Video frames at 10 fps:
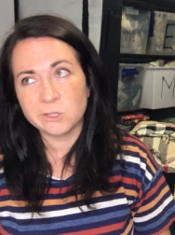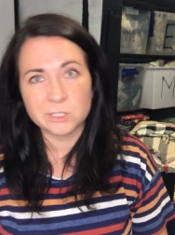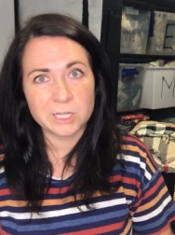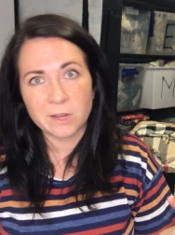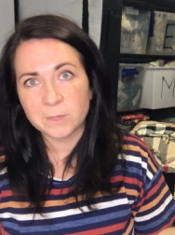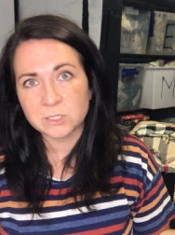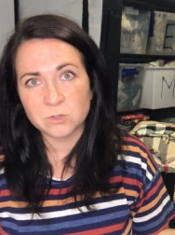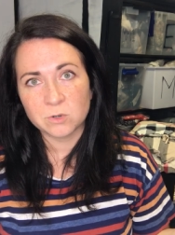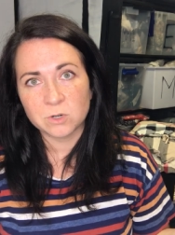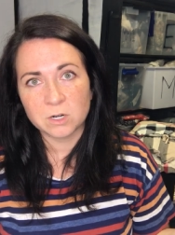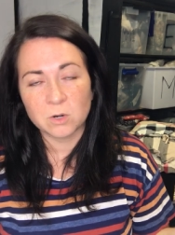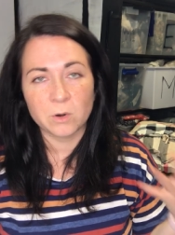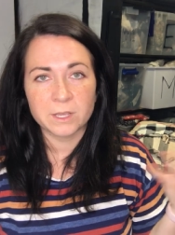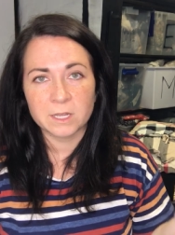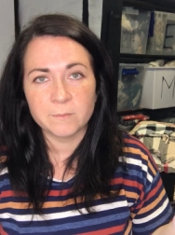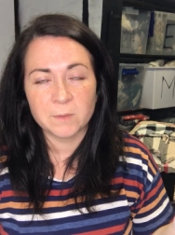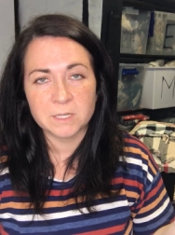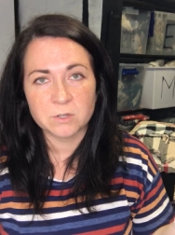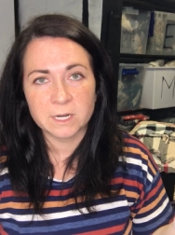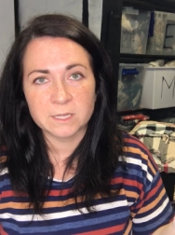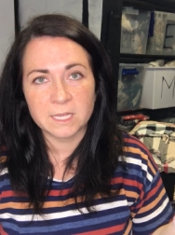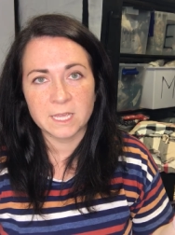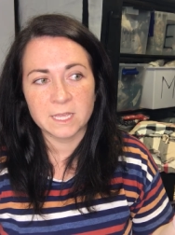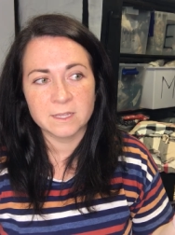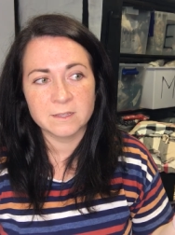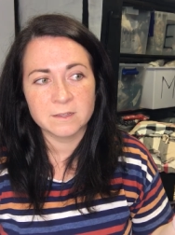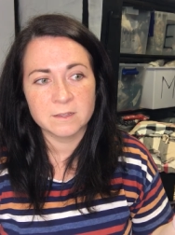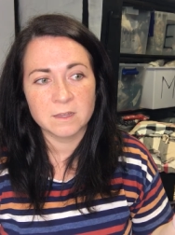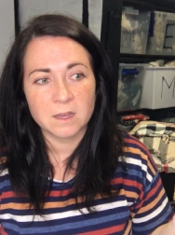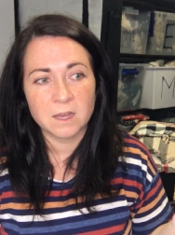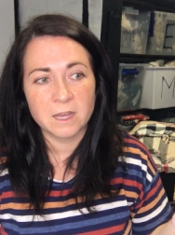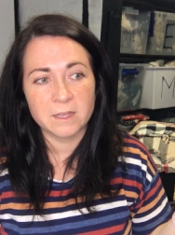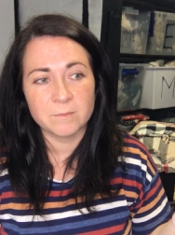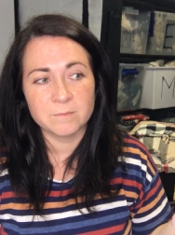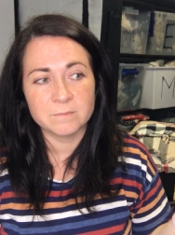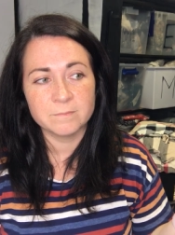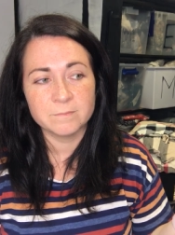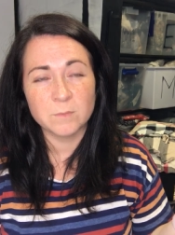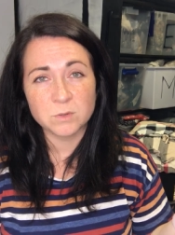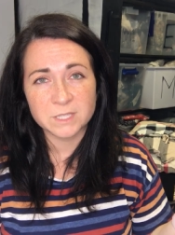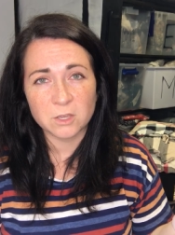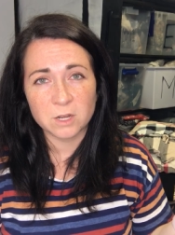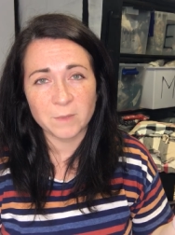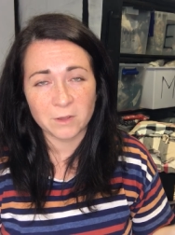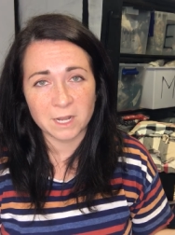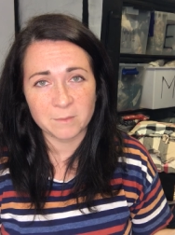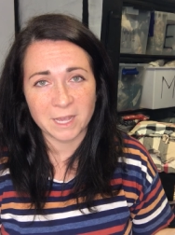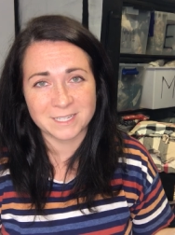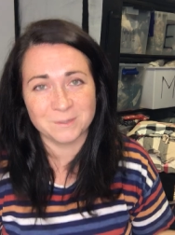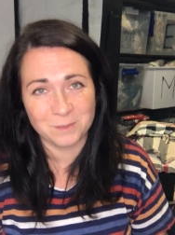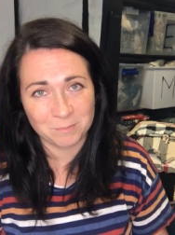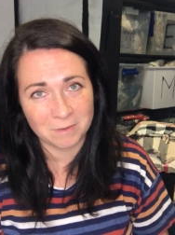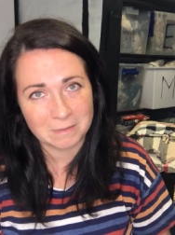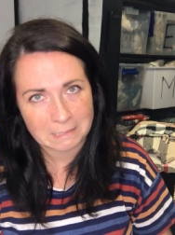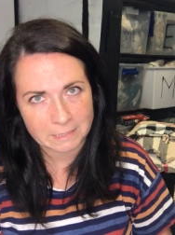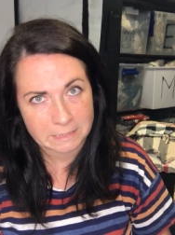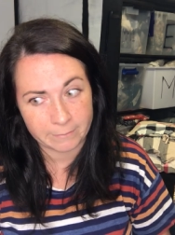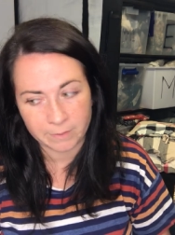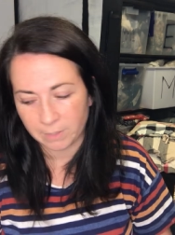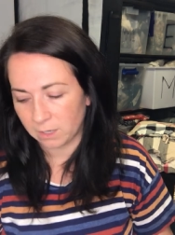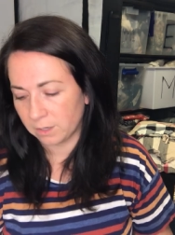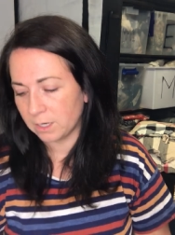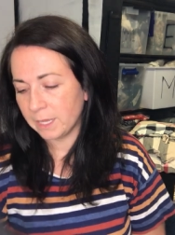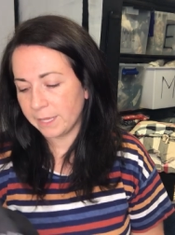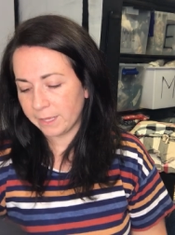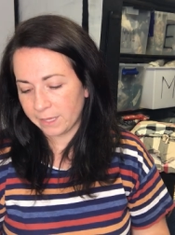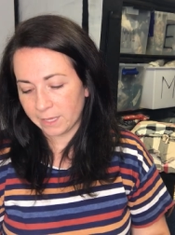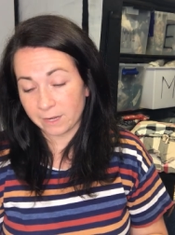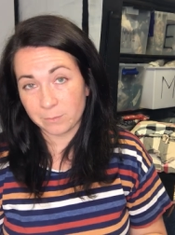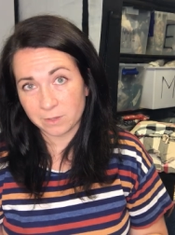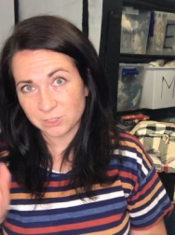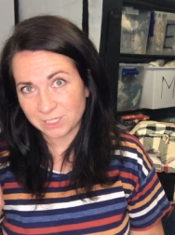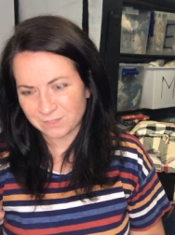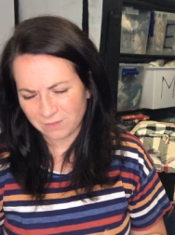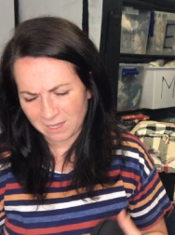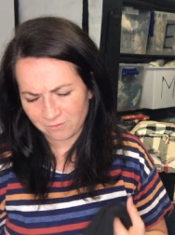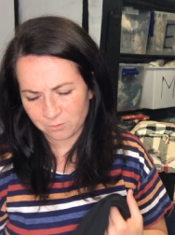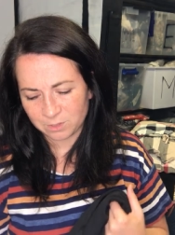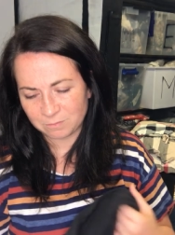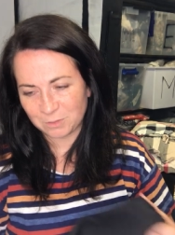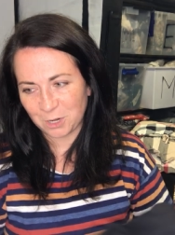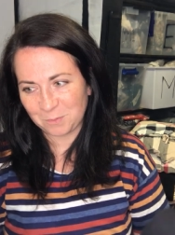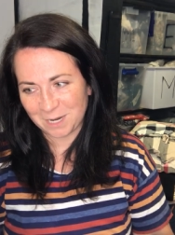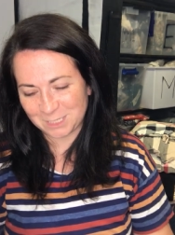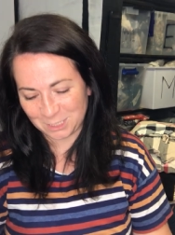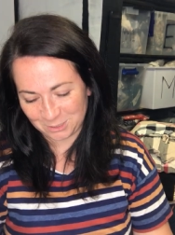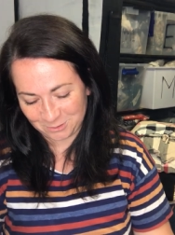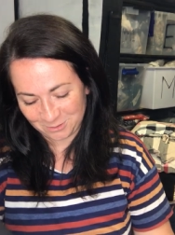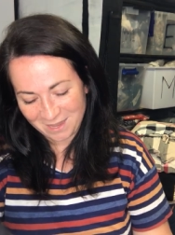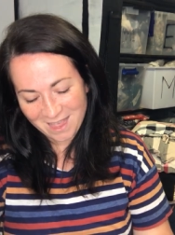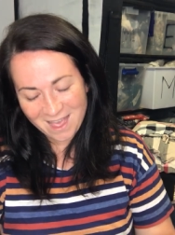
You can check out my store, or you can email me directly. I'm mostly good about getting back to people in a timely manner, and I apologize if I haven't gotten back to you.